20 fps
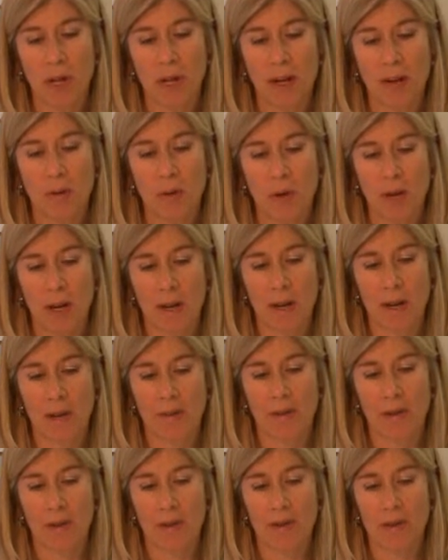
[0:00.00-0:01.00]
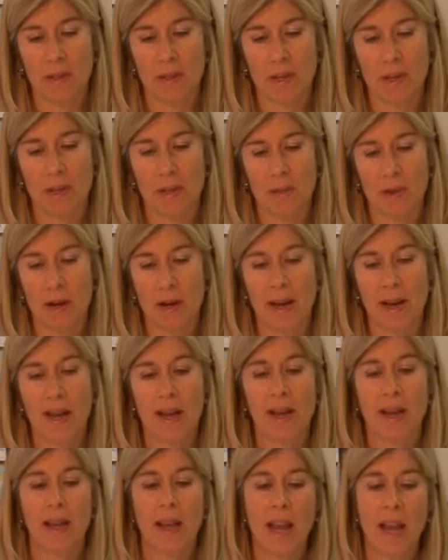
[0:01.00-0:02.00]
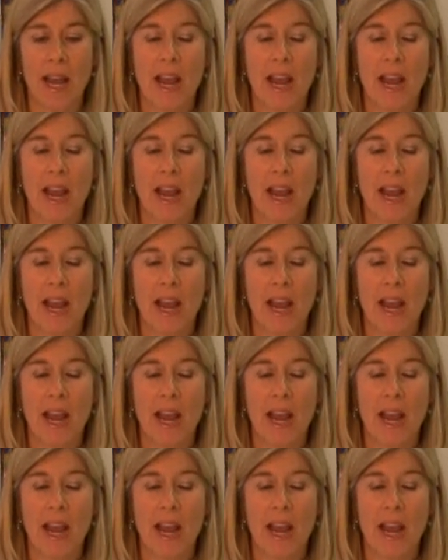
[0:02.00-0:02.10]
gonna we're gonna have a discussion about it.